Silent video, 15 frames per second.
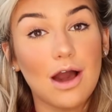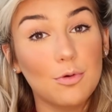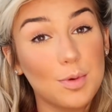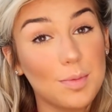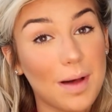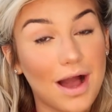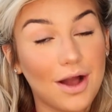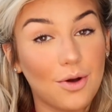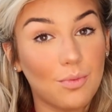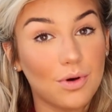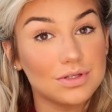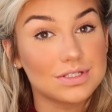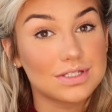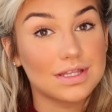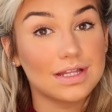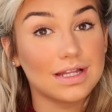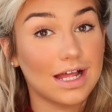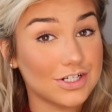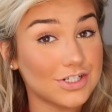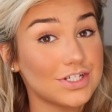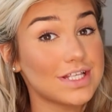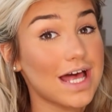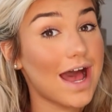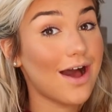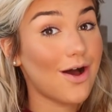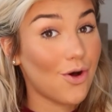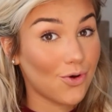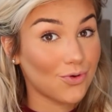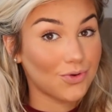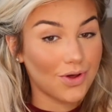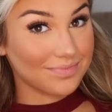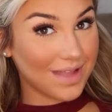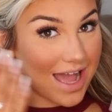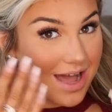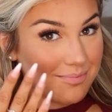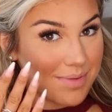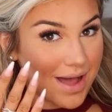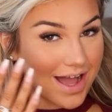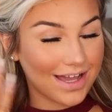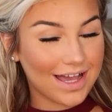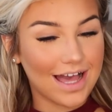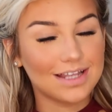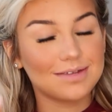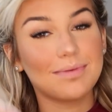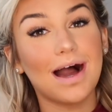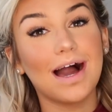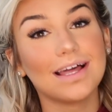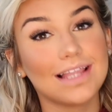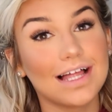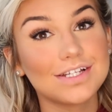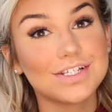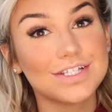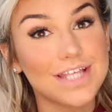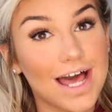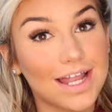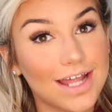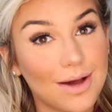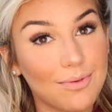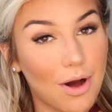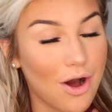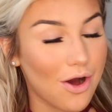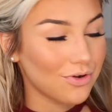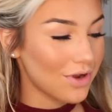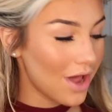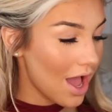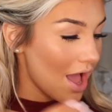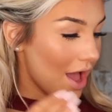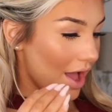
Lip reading: I will be back once the lashes are on. I'm back and my lashes are now on.